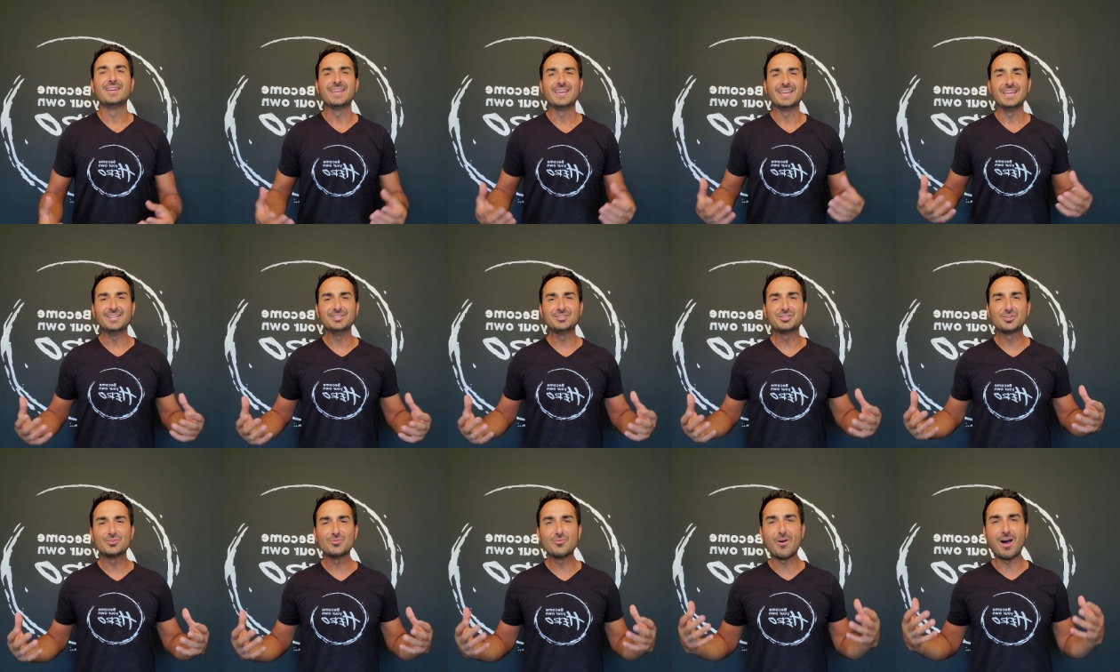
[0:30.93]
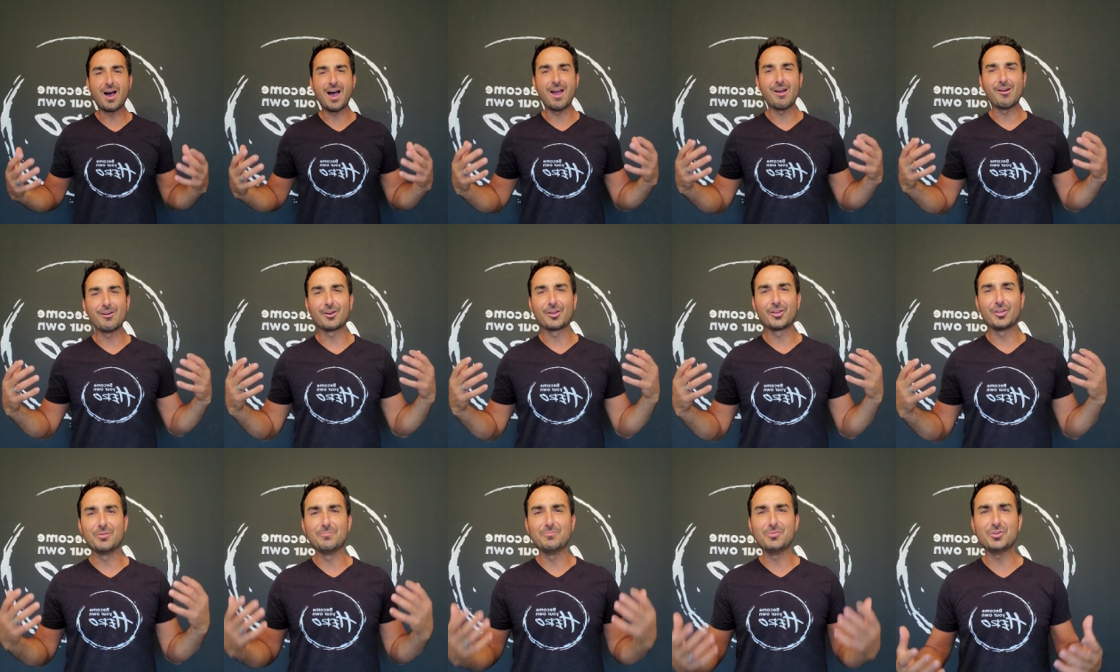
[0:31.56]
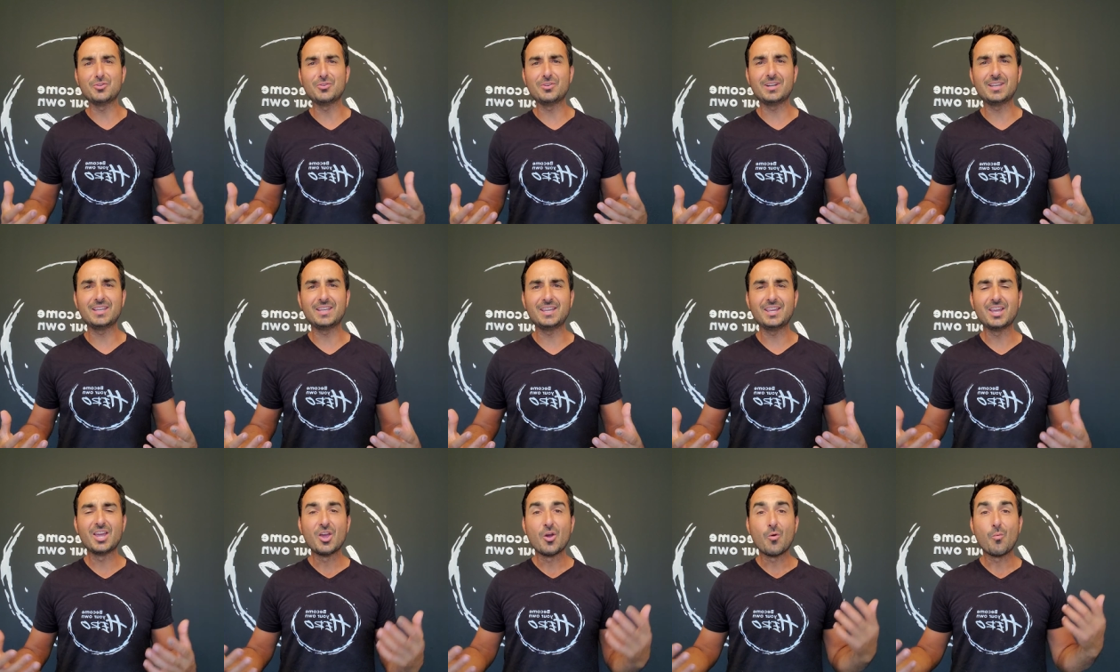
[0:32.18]
into our
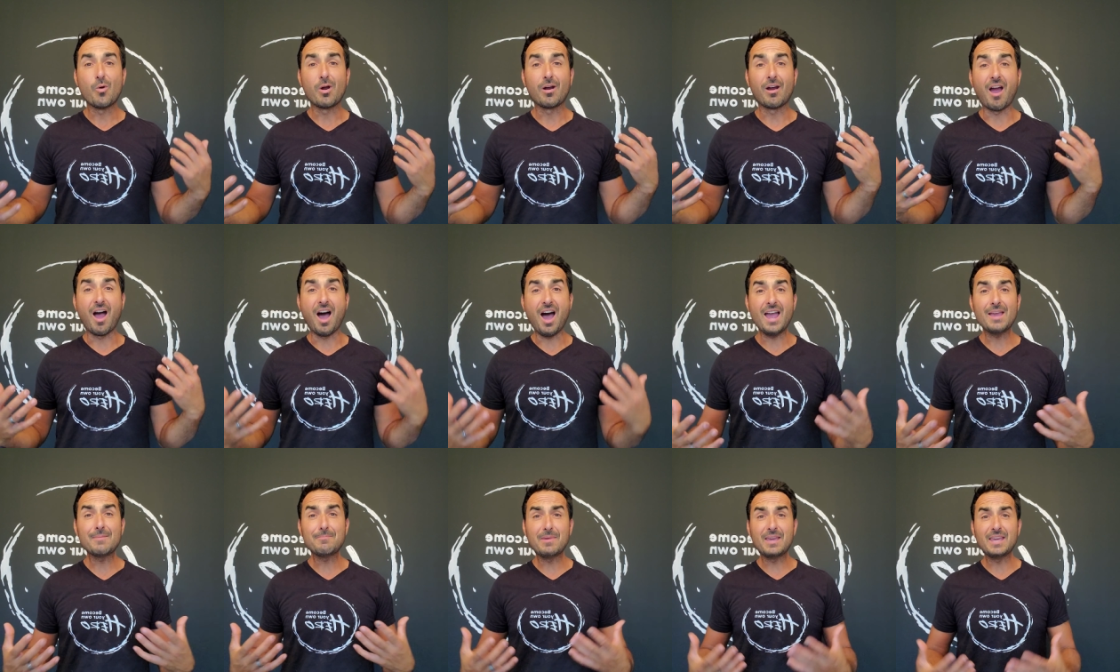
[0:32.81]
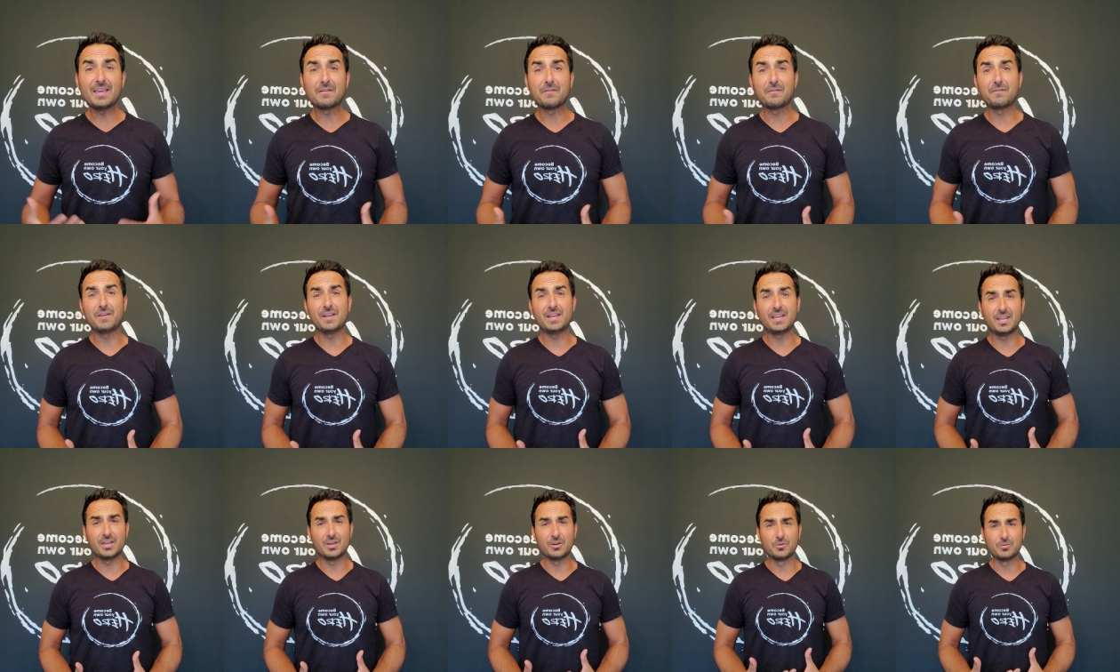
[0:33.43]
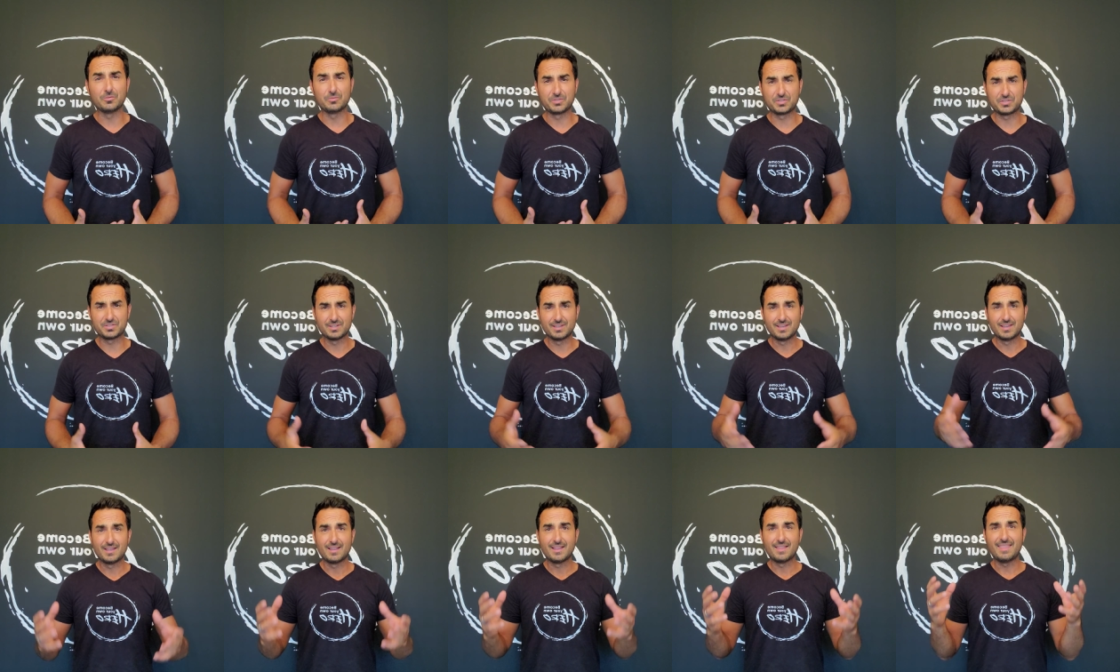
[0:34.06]
community where I make
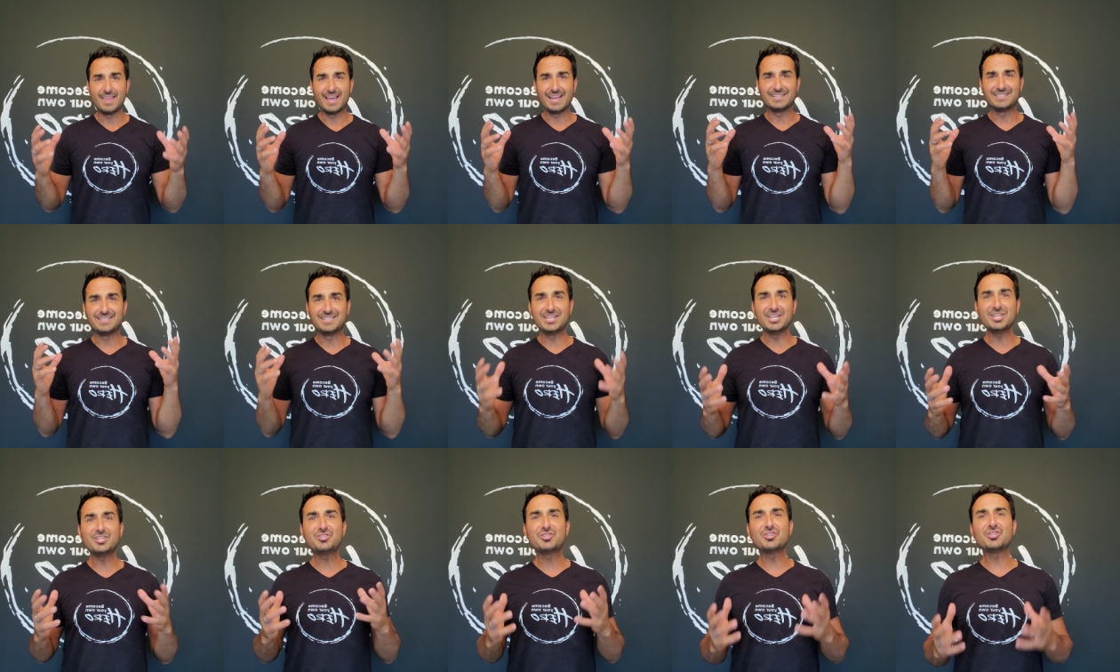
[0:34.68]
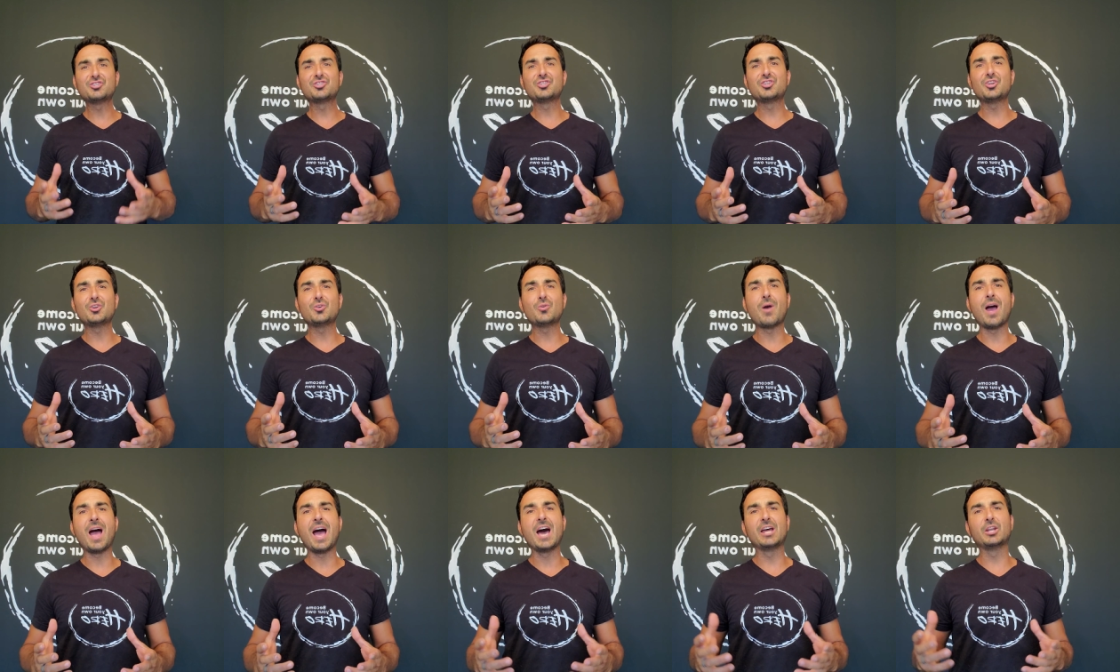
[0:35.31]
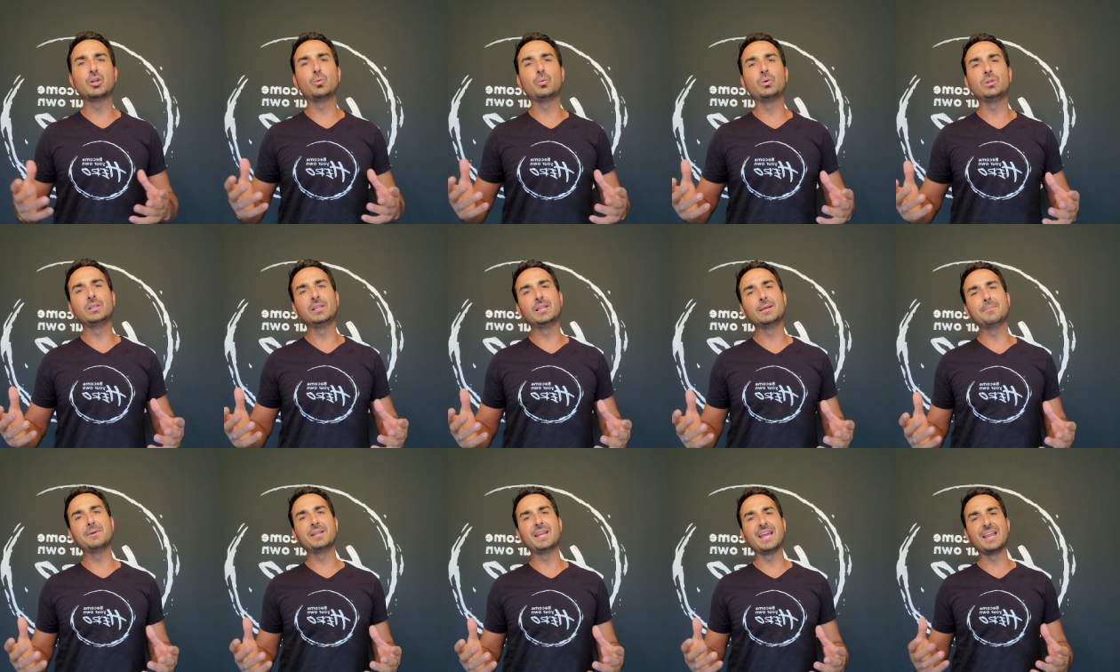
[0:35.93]
videos that teaches you how to
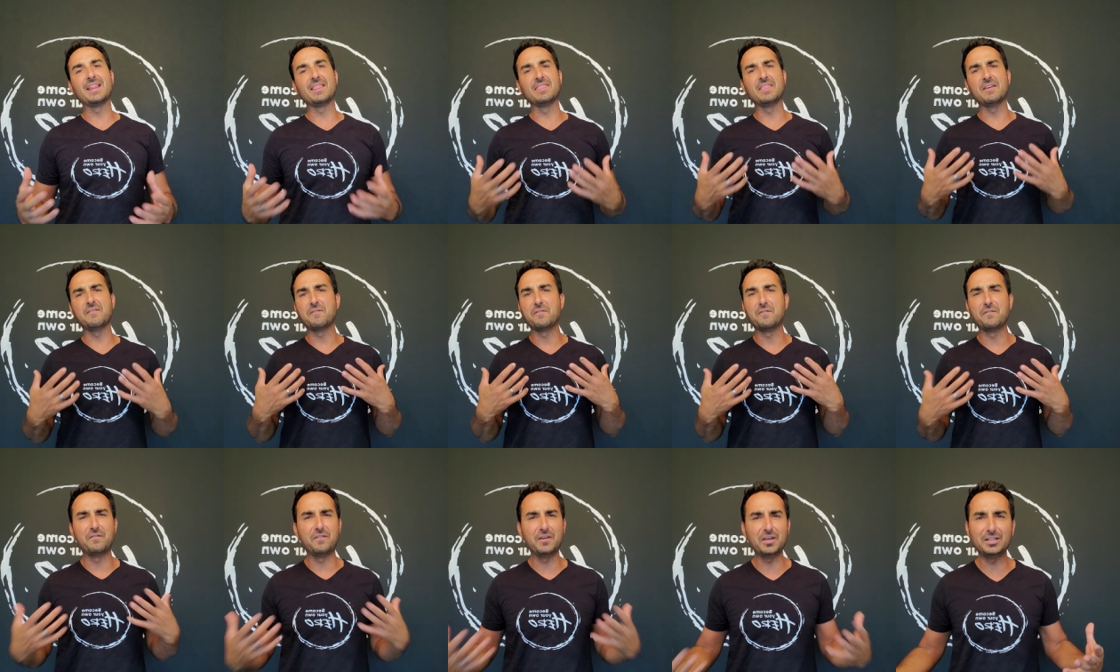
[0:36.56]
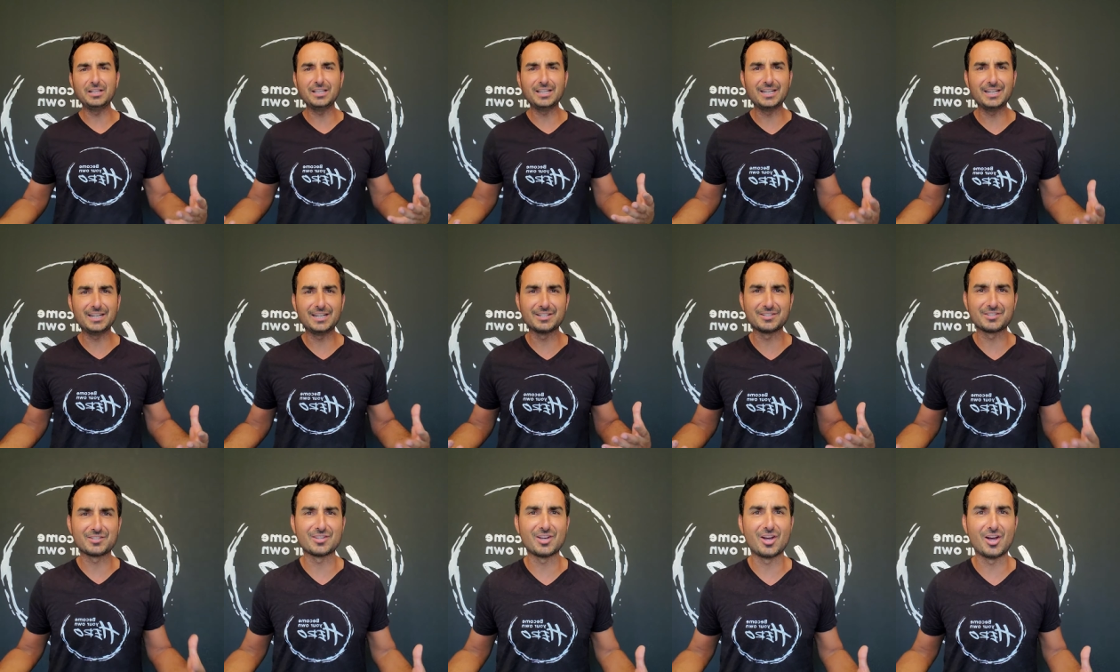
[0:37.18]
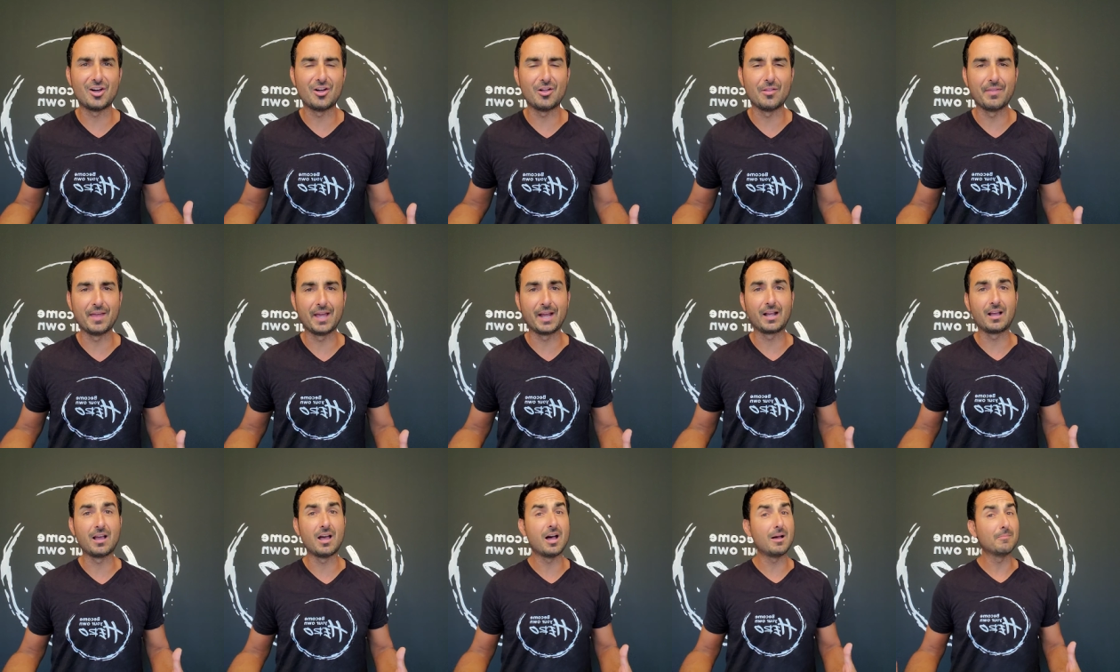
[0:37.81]
eliminate the villain in us all
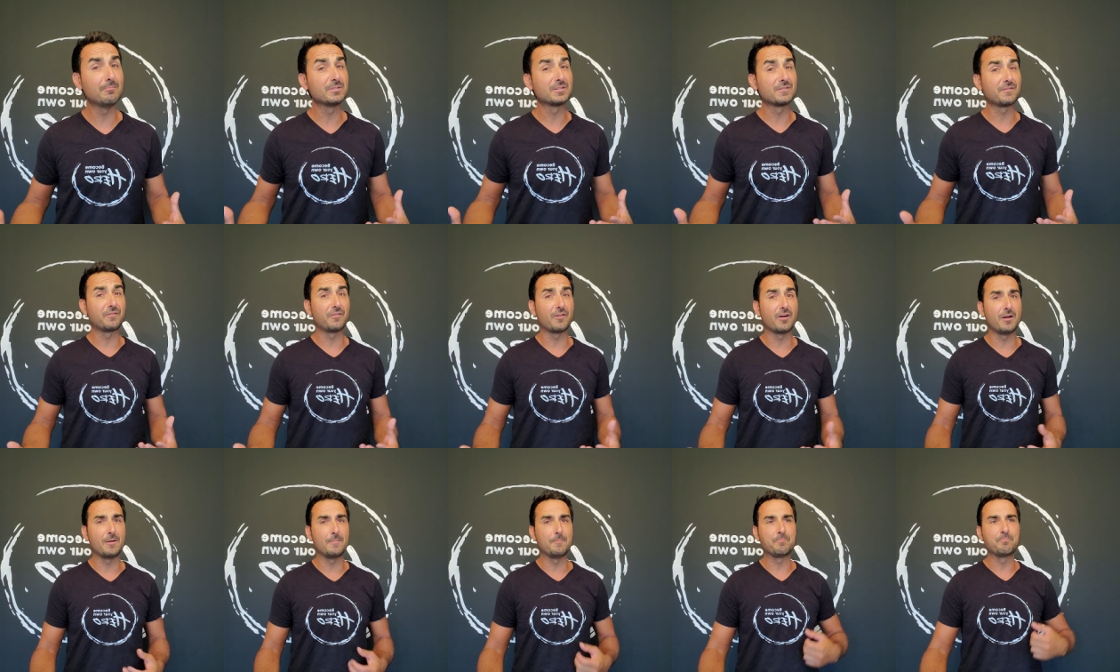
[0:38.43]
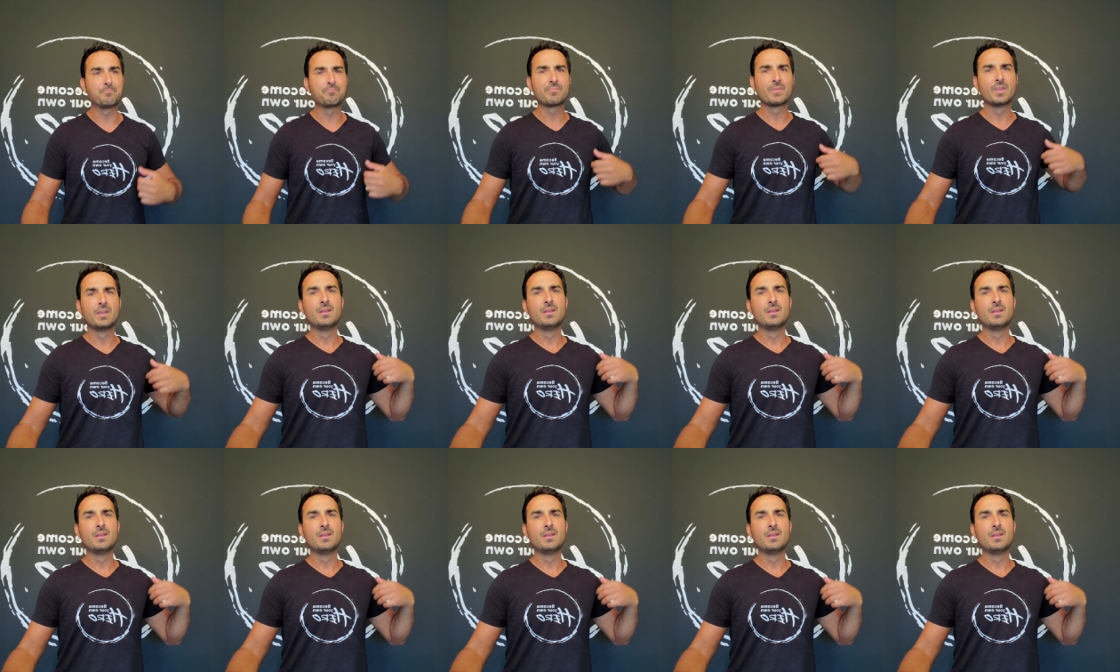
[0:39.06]
that comes from